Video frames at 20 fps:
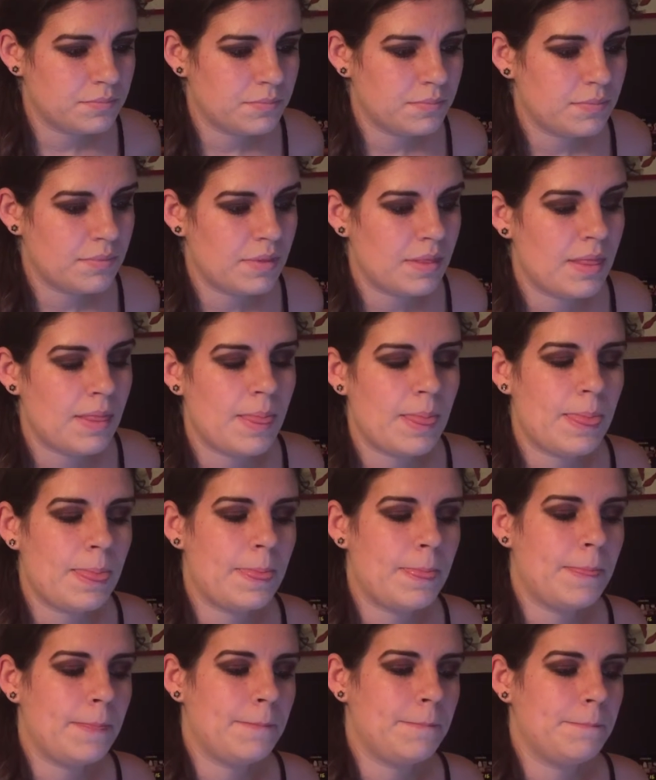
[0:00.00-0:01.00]

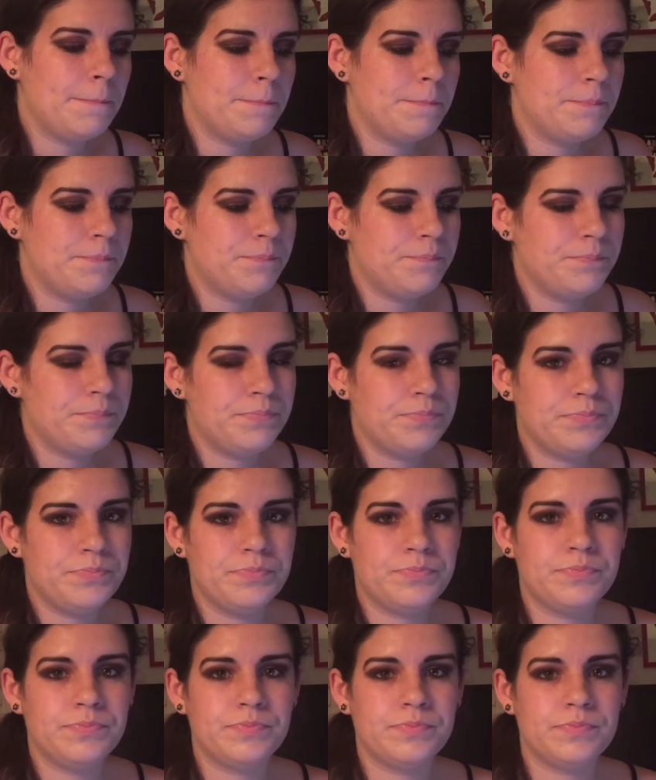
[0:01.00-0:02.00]

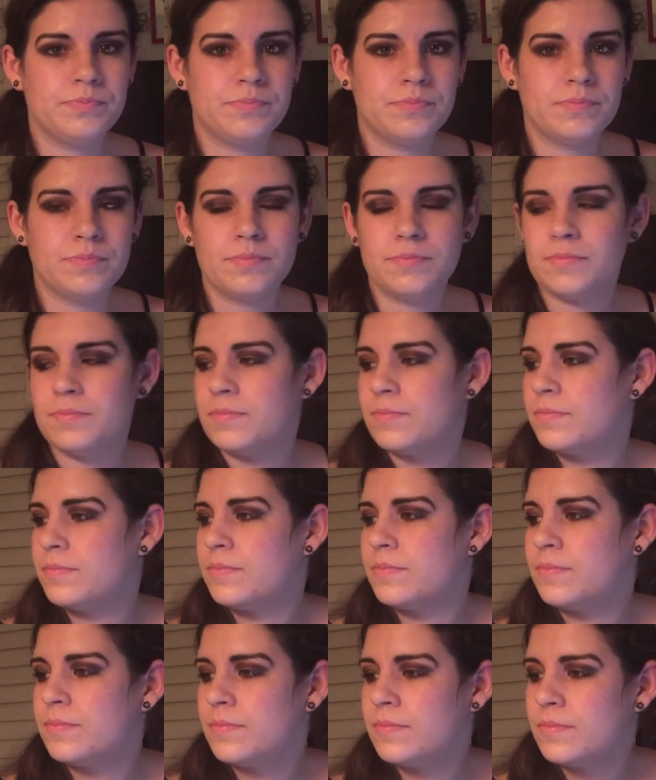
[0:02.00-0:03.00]

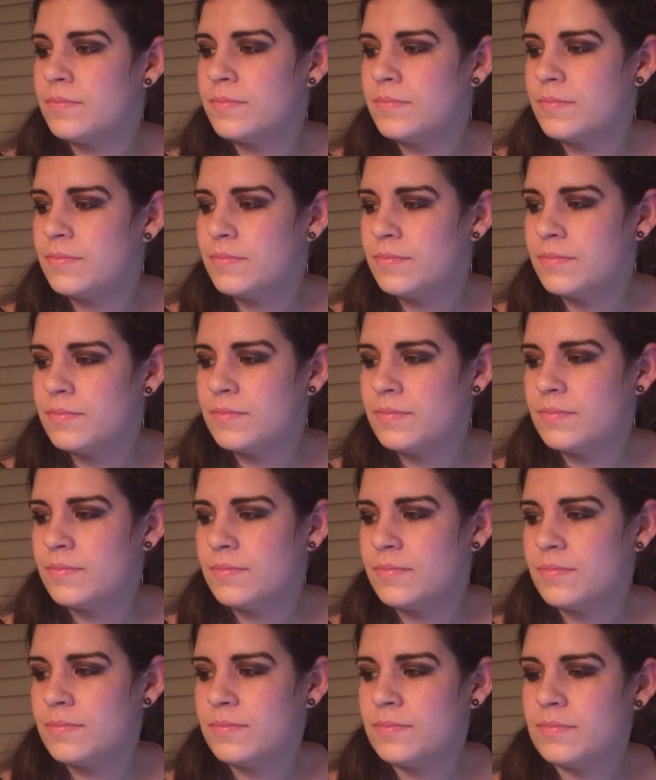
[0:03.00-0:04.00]

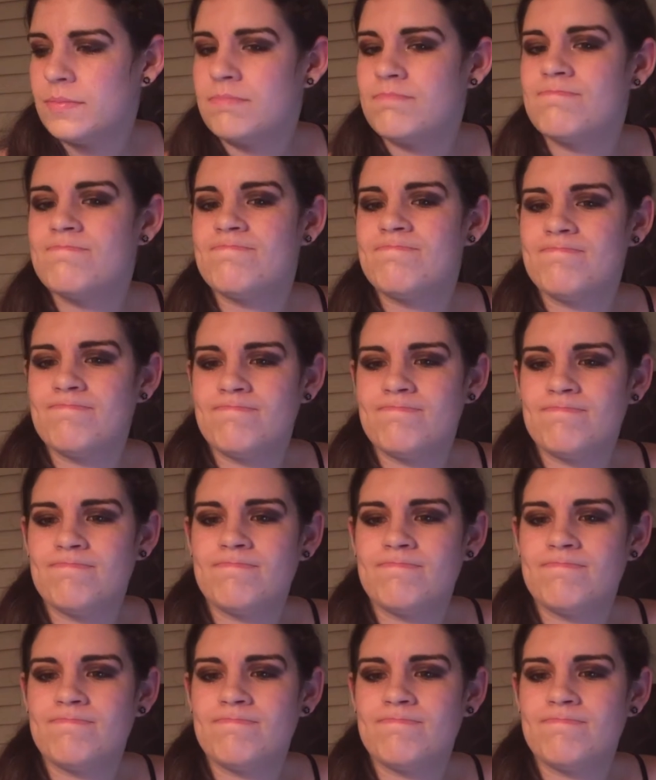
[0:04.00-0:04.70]
No one is speaking in this clip.